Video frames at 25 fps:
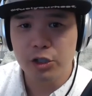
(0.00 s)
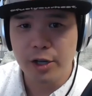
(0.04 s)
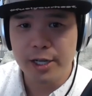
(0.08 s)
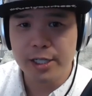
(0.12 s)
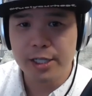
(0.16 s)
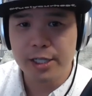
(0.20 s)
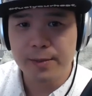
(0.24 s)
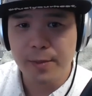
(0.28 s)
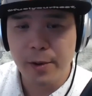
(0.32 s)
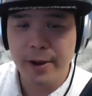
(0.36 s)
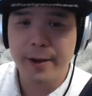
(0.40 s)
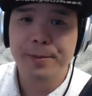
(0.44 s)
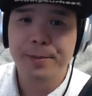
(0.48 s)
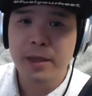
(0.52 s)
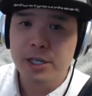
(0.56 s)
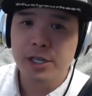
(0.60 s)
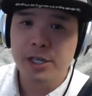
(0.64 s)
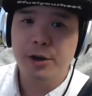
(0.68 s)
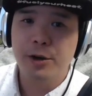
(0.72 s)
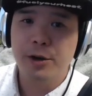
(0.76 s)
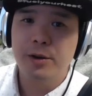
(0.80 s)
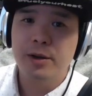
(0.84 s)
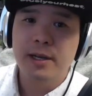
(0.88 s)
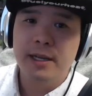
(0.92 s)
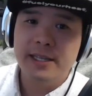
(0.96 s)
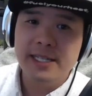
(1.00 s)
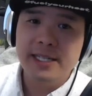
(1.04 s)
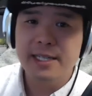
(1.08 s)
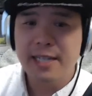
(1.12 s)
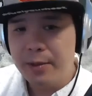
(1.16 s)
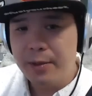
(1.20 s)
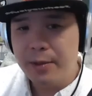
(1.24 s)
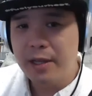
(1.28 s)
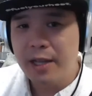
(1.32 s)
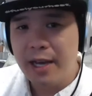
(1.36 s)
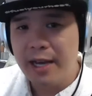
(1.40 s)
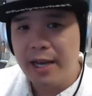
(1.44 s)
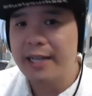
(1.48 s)
So this doesn't
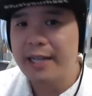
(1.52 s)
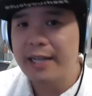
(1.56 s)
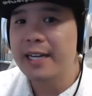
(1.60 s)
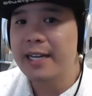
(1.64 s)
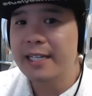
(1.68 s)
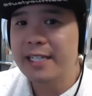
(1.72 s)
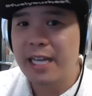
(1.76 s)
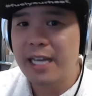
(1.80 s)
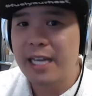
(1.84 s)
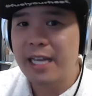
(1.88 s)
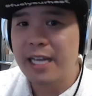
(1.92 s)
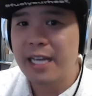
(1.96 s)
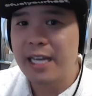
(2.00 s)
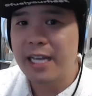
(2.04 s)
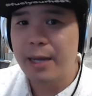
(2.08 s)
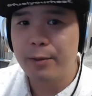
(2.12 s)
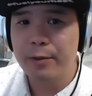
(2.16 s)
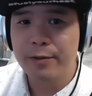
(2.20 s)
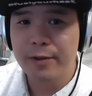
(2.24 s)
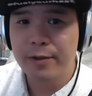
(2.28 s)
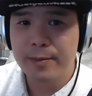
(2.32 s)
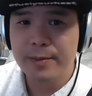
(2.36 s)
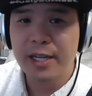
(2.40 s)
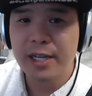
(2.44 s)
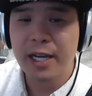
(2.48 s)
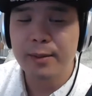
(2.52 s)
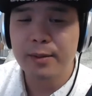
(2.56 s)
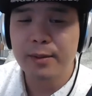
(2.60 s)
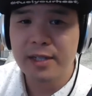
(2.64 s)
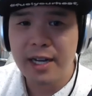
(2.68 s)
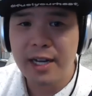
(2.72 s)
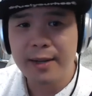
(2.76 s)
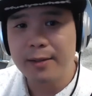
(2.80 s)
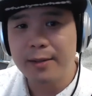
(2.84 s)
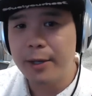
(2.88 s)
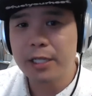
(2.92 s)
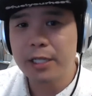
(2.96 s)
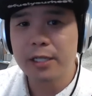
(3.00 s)
happen a lot. It does happen from time to time,
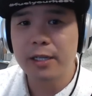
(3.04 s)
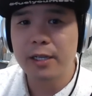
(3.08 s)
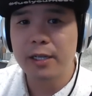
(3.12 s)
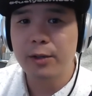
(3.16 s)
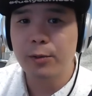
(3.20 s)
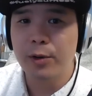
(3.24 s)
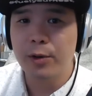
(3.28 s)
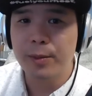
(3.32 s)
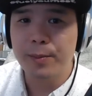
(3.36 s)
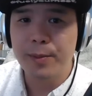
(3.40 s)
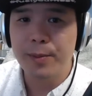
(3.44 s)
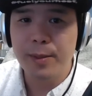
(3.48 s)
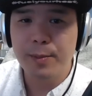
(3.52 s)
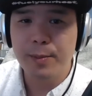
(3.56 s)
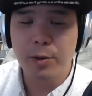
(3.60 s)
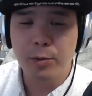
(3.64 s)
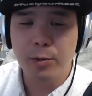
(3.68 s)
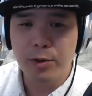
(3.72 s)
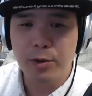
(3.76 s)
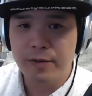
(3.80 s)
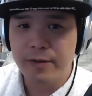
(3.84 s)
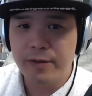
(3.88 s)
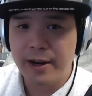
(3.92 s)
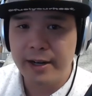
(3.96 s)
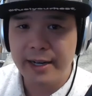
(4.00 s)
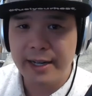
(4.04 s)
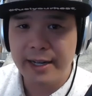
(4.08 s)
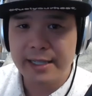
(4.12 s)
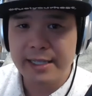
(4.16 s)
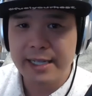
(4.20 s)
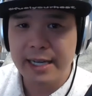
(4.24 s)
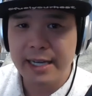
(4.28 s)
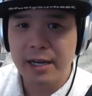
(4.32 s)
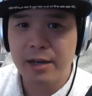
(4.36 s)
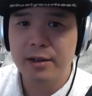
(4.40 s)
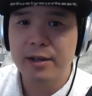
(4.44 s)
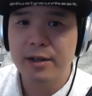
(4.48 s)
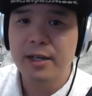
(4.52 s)
especially when people
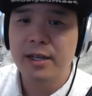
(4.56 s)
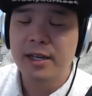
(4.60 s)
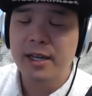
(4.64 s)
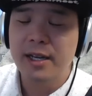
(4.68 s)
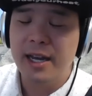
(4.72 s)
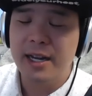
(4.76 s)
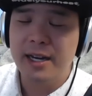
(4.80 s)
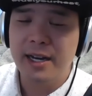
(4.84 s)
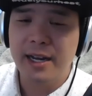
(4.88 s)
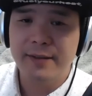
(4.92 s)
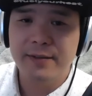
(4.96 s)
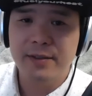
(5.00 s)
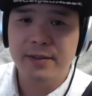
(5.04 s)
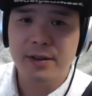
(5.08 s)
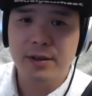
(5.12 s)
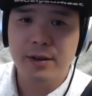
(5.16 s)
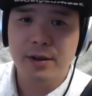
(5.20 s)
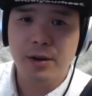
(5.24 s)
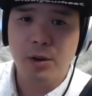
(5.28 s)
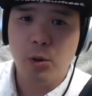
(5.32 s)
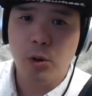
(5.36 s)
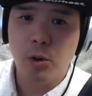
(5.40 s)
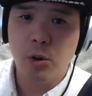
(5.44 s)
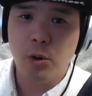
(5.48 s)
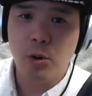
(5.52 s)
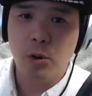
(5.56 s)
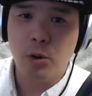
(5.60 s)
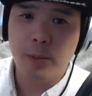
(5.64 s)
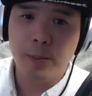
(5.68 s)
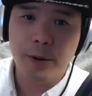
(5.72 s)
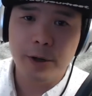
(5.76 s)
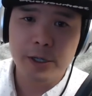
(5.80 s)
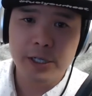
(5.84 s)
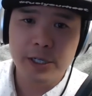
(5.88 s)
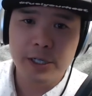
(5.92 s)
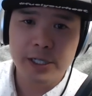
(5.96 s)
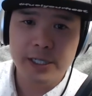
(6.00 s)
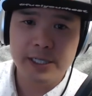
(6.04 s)
refinance out and have to, or
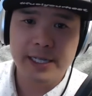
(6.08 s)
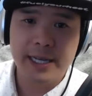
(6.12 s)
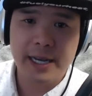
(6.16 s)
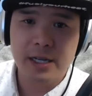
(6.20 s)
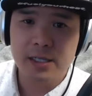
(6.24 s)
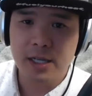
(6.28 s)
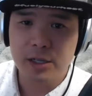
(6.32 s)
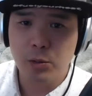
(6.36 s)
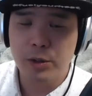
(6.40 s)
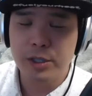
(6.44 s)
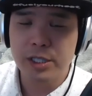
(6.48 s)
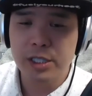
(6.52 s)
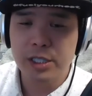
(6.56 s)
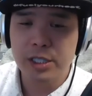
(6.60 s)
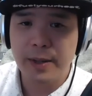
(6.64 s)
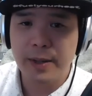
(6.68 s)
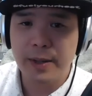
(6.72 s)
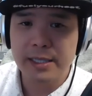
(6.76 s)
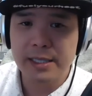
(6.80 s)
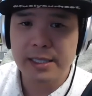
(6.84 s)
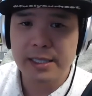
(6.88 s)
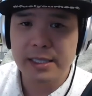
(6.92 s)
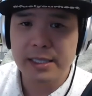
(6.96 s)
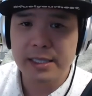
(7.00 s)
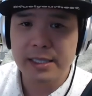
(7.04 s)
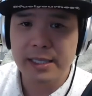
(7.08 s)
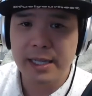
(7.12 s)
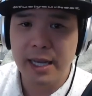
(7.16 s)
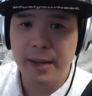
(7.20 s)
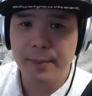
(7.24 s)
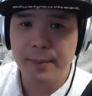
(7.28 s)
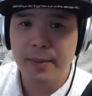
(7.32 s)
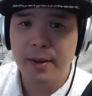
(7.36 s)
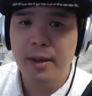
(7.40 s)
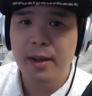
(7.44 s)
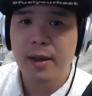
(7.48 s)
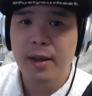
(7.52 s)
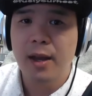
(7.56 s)
purchase a house under one spouse's
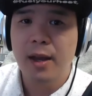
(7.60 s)
name.